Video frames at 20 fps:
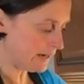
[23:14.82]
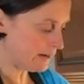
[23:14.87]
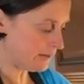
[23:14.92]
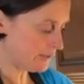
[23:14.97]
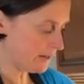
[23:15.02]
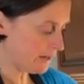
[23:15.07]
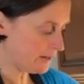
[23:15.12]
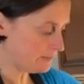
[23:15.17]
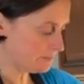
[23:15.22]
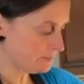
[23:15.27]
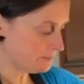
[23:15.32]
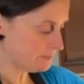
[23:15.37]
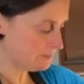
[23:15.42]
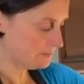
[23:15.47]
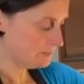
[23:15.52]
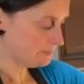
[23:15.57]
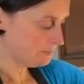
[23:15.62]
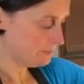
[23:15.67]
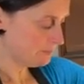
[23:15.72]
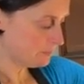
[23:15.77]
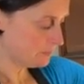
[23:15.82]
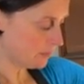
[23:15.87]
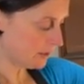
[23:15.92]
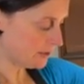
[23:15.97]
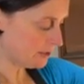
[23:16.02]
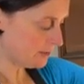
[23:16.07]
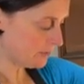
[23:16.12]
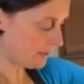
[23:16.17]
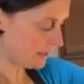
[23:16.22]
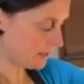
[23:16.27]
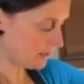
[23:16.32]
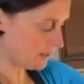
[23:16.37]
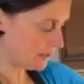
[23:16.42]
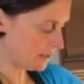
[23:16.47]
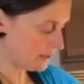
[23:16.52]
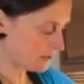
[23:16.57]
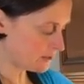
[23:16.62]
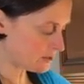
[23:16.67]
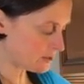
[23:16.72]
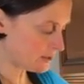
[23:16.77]
Now then, when you make
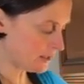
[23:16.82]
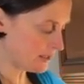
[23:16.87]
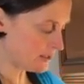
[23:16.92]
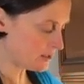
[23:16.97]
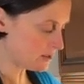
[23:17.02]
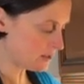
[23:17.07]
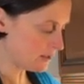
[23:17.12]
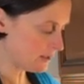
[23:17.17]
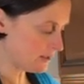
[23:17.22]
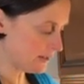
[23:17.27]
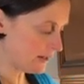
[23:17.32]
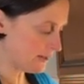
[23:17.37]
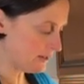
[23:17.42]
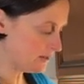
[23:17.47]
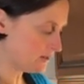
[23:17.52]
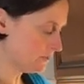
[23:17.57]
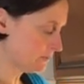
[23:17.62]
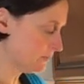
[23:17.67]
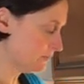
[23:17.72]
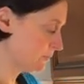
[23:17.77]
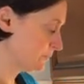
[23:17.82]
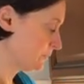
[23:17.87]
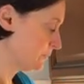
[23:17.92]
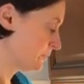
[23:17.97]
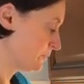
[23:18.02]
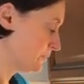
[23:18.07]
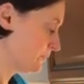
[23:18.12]
this, taste it now,